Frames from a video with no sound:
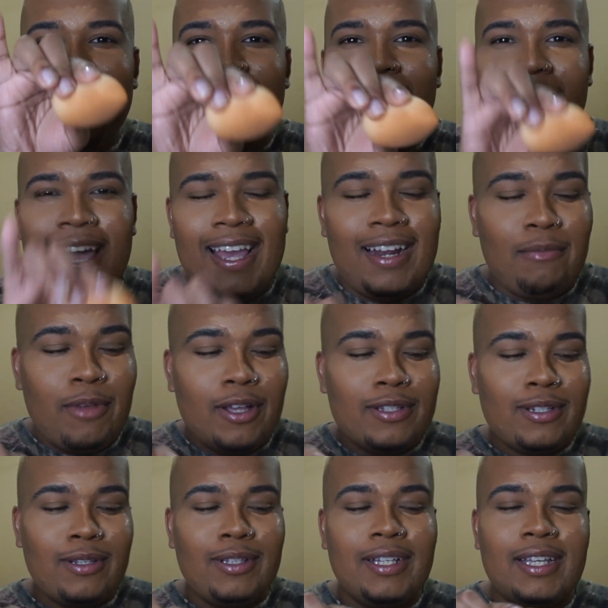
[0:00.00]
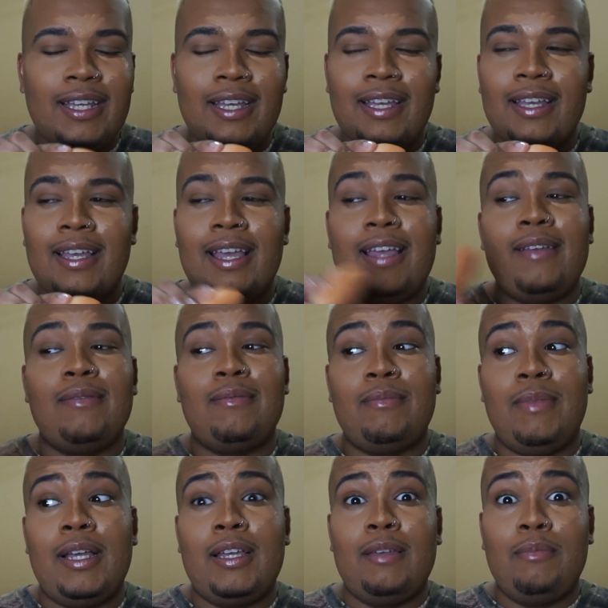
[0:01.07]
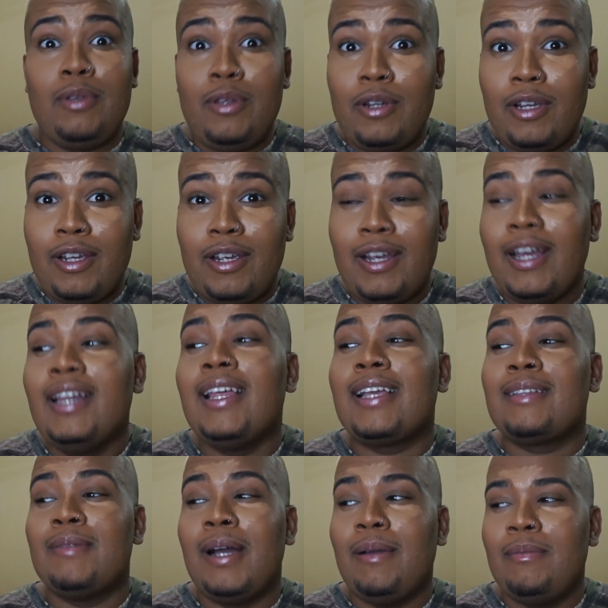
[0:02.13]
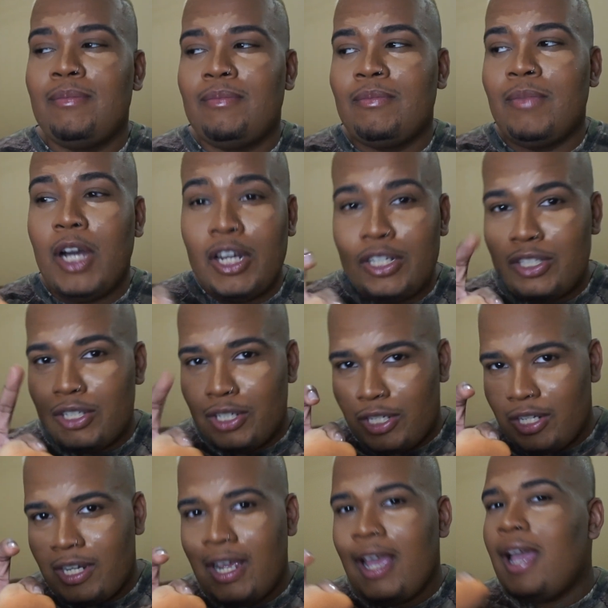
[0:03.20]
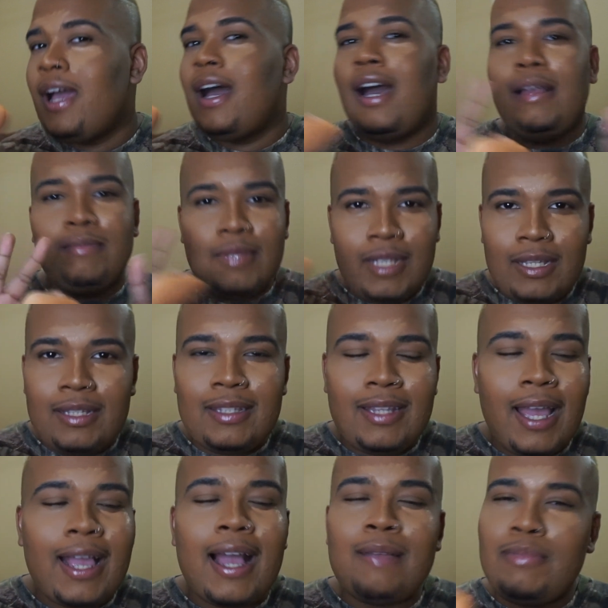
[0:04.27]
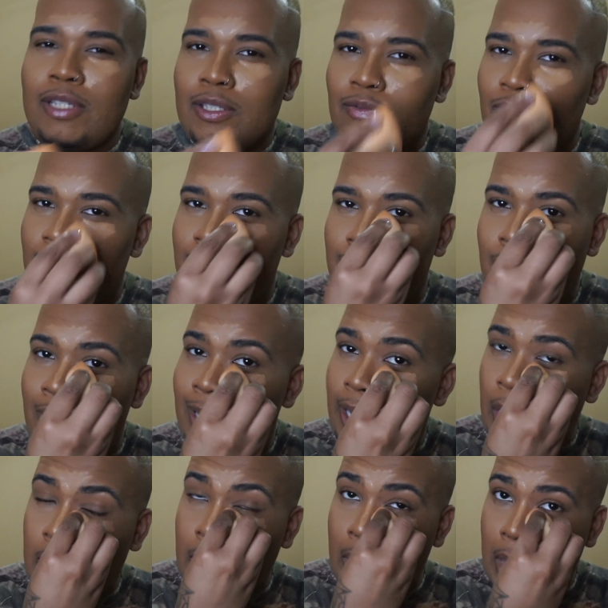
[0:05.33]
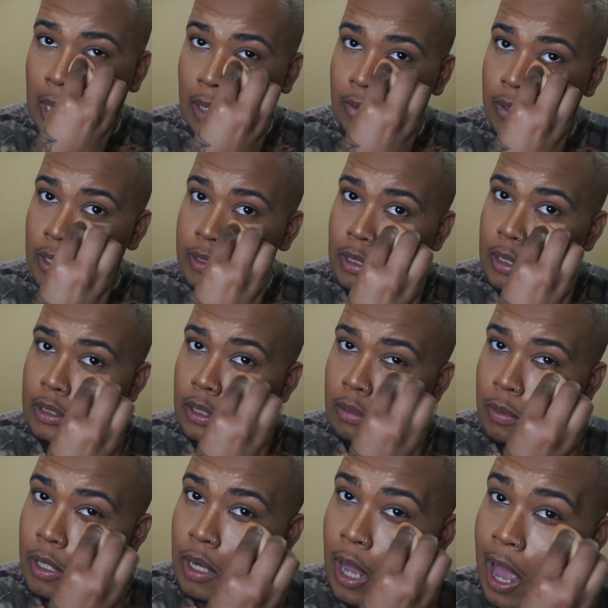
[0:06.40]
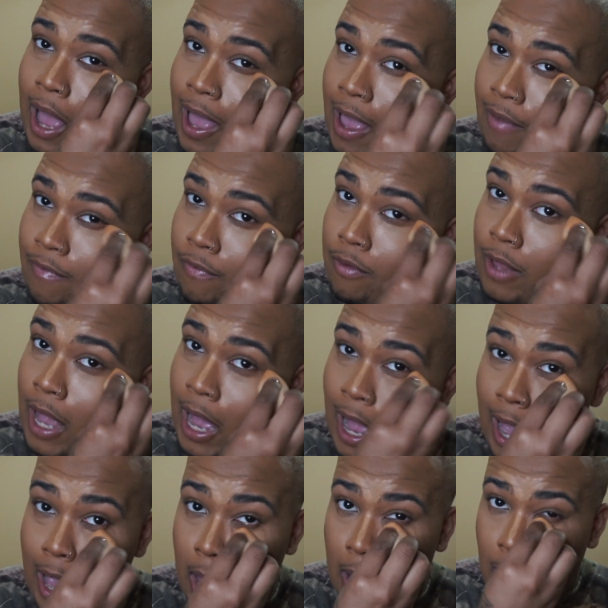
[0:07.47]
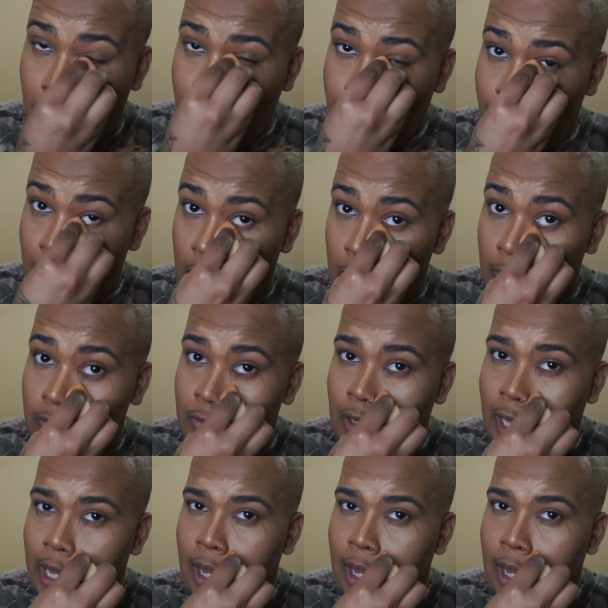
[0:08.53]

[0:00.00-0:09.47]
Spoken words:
And I'm also looking at my computer, like my monitor. I'm just really trying to get the hang of this, because I have not filmed like